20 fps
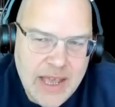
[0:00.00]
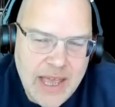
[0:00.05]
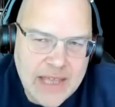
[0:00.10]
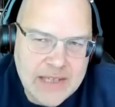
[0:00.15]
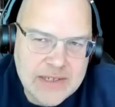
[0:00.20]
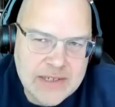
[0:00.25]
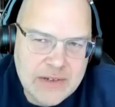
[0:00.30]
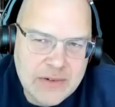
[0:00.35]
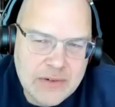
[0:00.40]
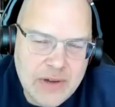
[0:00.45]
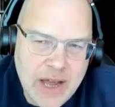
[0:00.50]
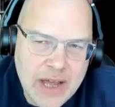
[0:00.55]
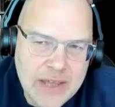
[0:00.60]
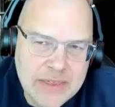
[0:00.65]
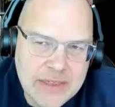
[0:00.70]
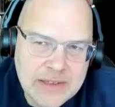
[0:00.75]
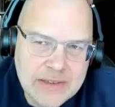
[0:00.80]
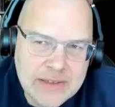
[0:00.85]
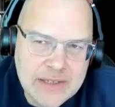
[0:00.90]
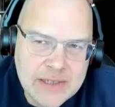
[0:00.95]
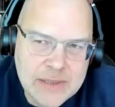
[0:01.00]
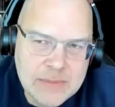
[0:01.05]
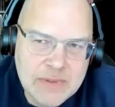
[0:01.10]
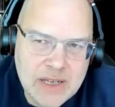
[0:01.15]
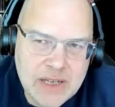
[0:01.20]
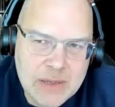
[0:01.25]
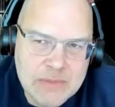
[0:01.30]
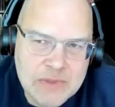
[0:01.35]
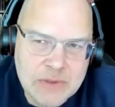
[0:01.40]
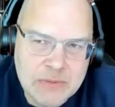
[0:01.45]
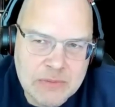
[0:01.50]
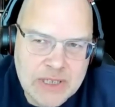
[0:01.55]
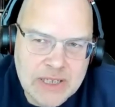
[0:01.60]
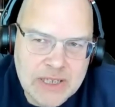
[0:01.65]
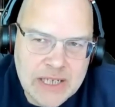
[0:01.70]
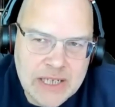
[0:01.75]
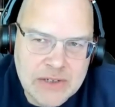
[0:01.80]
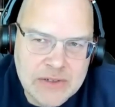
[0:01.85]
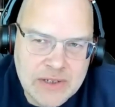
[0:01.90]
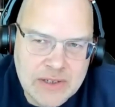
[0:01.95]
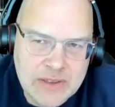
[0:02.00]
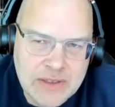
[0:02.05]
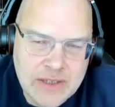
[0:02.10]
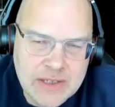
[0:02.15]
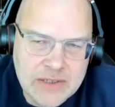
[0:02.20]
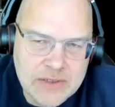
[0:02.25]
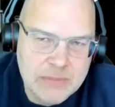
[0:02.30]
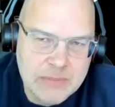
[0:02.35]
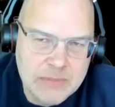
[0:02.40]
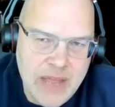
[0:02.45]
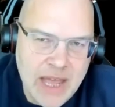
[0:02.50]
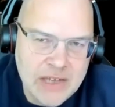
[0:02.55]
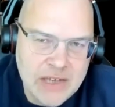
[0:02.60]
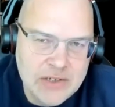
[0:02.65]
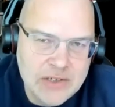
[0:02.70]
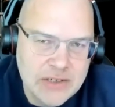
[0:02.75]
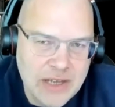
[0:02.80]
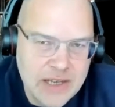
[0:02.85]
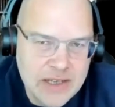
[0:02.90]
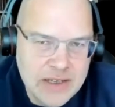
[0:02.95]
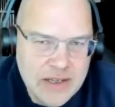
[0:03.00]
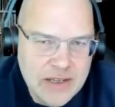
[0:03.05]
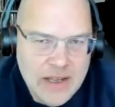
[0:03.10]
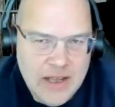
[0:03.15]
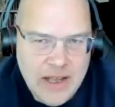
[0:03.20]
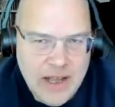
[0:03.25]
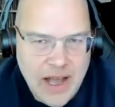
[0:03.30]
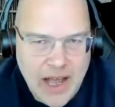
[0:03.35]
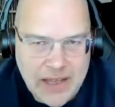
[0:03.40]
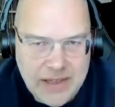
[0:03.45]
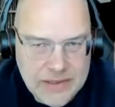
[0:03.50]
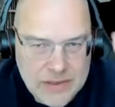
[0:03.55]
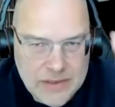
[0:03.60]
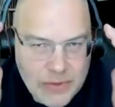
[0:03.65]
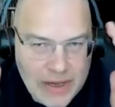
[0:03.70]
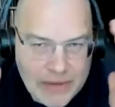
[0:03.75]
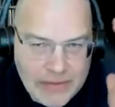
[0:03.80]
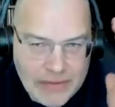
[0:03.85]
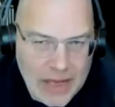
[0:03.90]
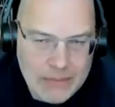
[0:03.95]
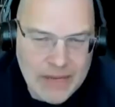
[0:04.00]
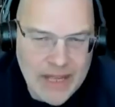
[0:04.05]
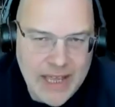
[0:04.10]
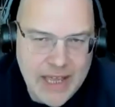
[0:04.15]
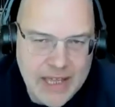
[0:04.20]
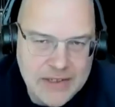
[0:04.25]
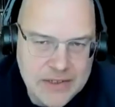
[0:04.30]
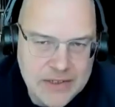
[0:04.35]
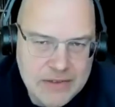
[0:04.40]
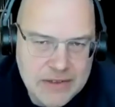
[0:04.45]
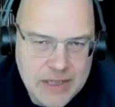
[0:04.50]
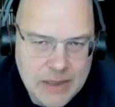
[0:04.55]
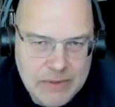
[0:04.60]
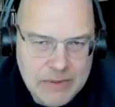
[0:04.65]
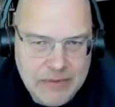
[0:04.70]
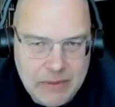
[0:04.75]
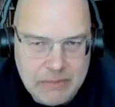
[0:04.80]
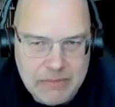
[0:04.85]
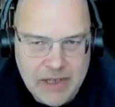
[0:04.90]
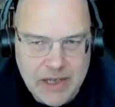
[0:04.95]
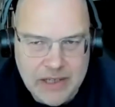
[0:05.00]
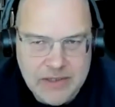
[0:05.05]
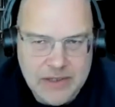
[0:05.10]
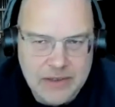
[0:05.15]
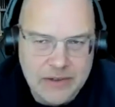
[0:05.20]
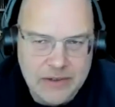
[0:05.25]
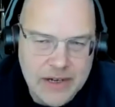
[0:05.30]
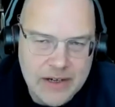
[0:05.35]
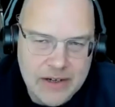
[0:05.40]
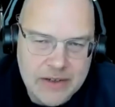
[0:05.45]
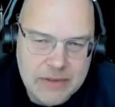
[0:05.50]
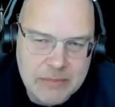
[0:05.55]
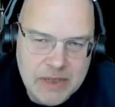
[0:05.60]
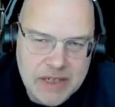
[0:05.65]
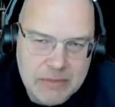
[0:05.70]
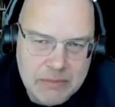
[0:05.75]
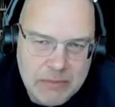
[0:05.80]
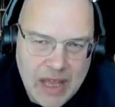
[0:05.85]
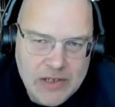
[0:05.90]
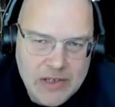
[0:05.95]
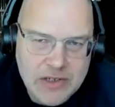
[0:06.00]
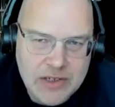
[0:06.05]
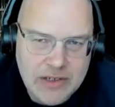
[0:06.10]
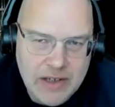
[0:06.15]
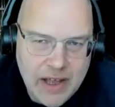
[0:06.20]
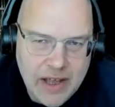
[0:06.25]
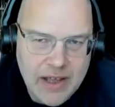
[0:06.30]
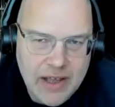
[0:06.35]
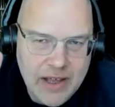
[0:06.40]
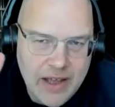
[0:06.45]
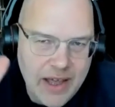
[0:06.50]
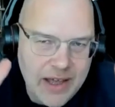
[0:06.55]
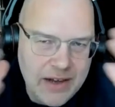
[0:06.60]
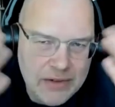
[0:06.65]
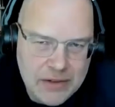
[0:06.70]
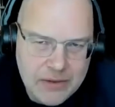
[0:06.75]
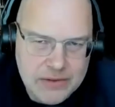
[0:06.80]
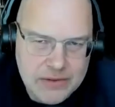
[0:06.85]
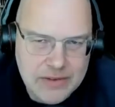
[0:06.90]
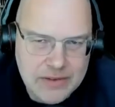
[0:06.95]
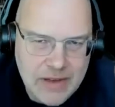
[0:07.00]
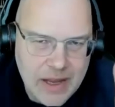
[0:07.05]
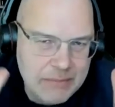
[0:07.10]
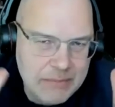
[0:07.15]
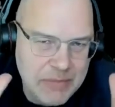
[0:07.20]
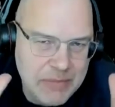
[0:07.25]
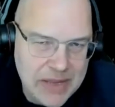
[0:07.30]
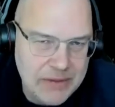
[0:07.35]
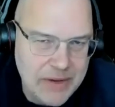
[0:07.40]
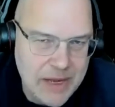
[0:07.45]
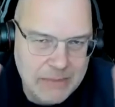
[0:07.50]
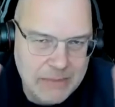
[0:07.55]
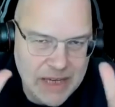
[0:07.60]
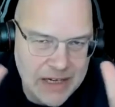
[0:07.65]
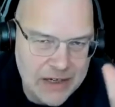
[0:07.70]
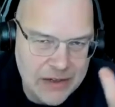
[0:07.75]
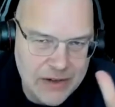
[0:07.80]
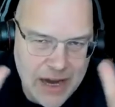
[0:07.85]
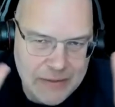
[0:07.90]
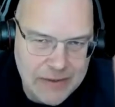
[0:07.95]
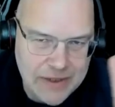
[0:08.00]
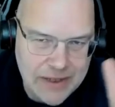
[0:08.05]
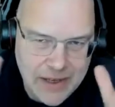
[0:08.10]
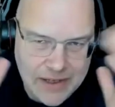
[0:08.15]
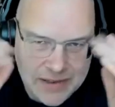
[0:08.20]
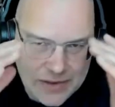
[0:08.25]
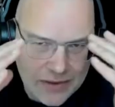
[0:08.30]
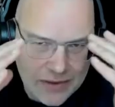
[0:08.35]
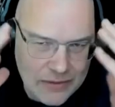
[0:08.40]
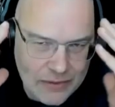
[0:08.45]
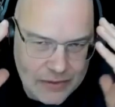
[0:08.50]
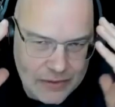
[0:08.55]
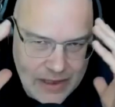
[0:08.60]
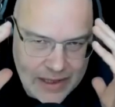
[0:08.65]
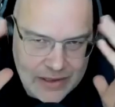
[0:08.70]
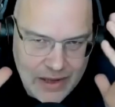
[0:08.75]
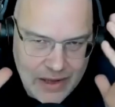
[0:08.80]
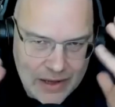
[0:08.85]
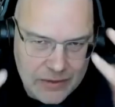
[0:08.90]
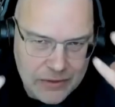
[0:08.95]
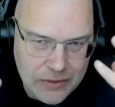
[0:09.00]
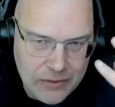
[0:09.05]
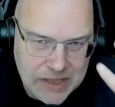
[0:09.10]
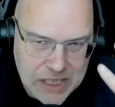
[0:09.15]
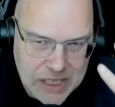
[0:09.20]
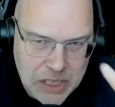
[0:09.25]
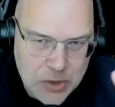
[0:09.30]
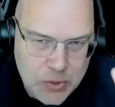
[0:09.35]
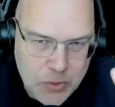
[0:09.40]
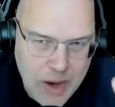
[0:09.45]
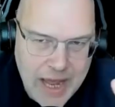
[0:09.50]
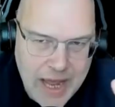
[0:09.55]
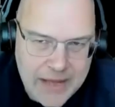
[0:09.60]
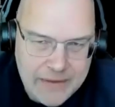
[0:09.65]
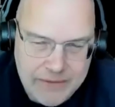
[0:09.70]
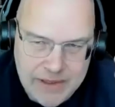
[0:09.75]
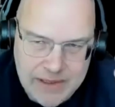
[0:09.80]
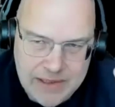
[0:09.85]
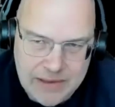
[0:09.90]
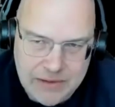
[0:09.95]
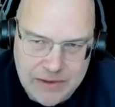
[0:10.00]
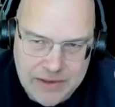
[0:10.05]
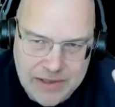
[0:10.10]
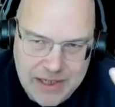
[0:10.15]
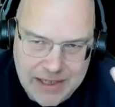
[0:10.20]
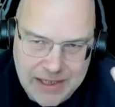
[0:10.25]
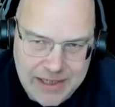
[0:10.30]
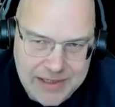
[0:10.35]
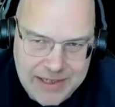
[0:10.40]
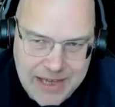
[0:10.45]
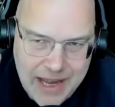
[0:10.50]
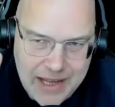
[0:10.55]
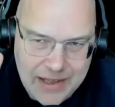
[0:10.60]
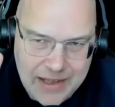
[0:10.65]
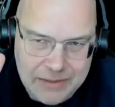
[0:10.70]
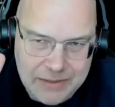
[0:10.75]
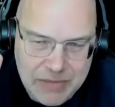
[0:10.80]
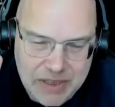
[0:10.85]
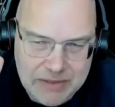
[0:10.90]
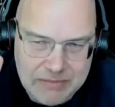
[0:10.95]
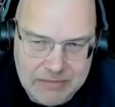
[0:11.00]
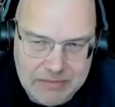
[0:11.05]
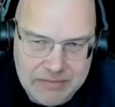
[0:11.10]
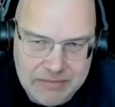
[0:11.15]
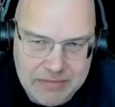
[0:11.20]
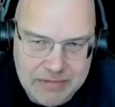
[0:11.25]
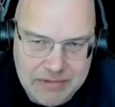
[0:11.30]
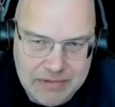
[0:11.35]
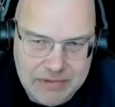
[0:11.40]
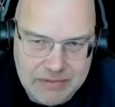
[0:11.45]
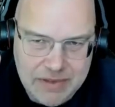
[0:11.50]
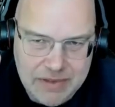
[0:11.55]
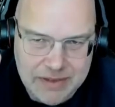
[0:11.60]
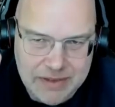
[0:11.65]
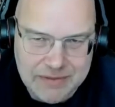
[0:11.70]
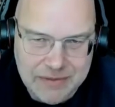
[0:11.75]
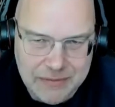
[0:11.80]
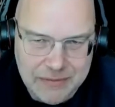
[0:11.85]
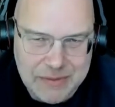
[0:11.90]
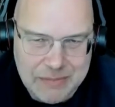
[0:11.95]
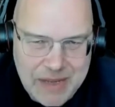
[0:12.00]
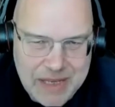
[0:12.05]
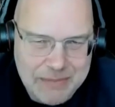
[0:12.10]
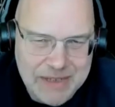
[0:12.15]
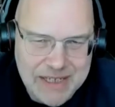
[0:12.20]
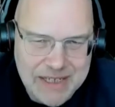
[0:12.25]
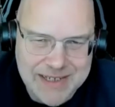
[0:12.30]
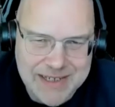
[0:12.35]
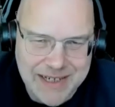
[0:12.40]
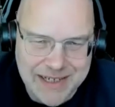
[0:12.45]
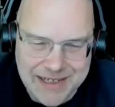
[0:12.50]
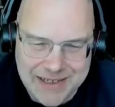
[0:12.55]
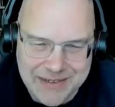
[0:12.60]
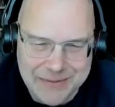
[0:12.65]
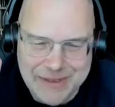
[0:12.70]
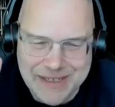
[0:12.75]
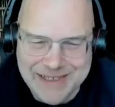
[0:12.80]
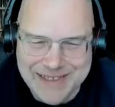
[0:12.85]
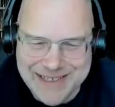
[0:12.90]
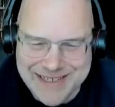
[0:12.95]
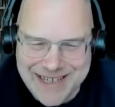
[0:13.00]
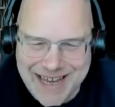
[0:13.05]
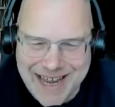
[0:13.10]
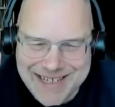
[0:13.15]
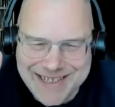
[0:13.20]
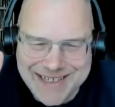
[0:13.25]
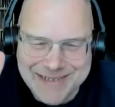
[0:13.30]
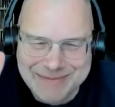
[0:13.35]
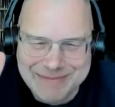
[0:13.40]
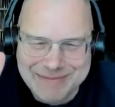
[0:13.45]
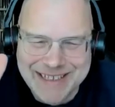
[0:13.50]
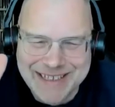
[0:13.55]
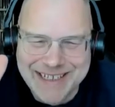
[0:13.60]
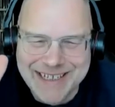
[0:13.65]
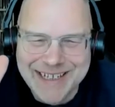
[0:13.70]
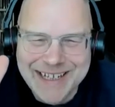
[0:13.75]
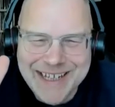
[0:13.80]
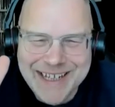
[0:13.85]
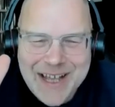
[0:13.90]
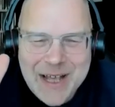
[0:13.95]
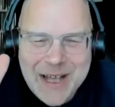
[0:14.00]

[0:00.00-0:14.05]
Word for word: And so I think this becomes a really interesting thing. So imagine a, this is what I've got in my head. So you yeah. tell me if I'm nuts, all right? But imagine, I, I don't know. And by the way, I'm not a graphic guy, so I don't know. Like, I don't know what the U I of this looks like exactly, but if you made me design it, it'd be a disaster. But the, uh,